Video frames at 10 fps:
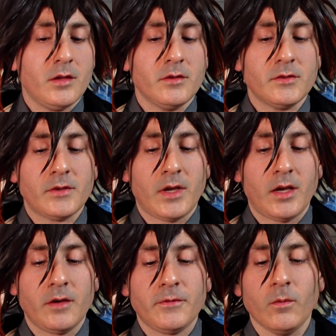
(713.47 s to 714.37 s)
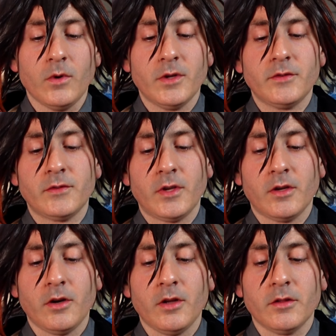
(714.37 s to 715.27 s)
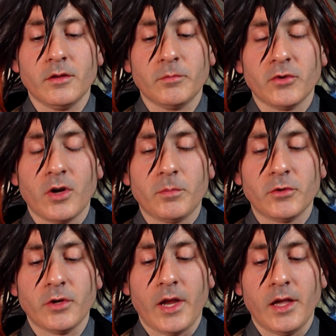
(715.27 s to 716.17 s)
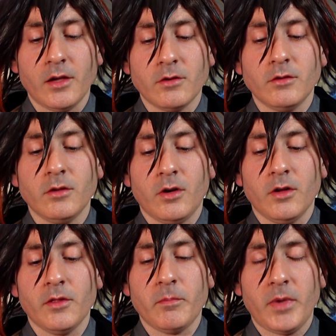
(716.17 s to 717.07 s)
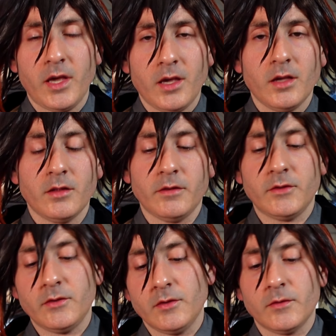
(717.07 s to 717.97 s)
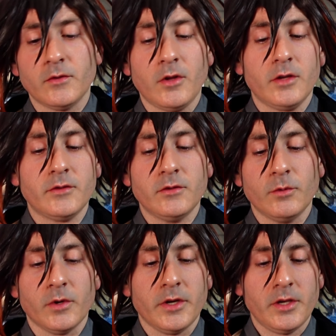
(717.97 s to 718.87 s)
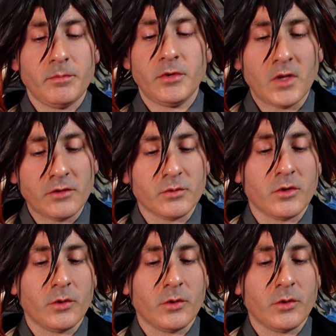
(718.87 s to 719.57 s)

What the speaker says: the staff, once I got the proper angle on the peg that slots into her hip, things were